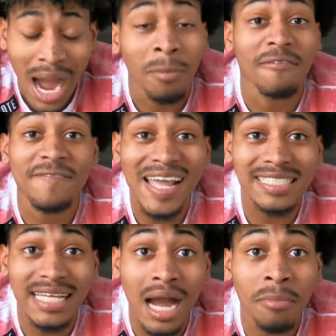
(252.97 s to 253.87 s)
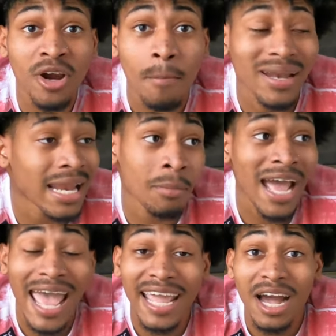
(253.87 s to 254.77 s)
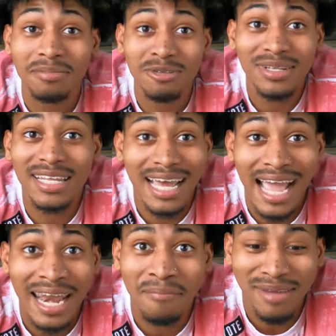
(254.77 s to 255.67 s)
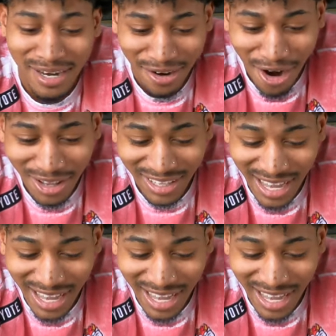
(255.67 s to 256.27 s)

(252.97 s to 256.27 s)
I'm a FaceTimer, but then I'm gonna hang up so it look like I didn't mean to call it.